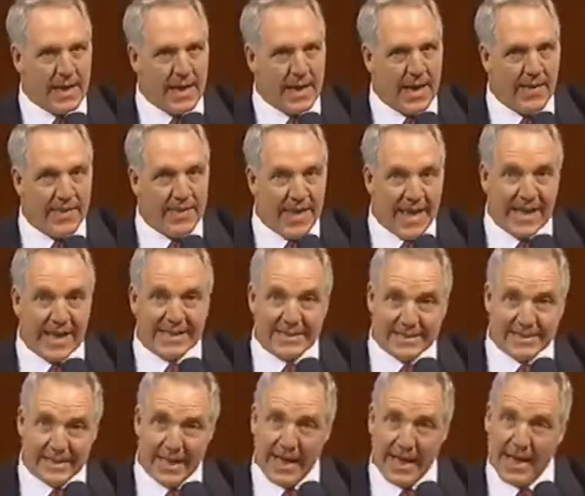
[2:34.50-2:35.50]
And
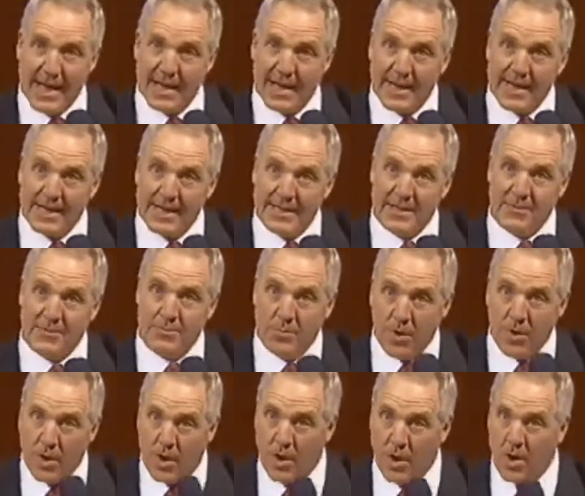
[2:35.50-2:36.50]
that's not a
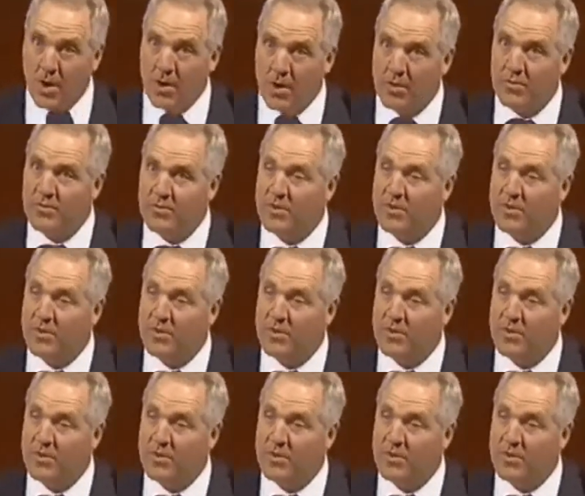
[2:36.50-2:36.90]
small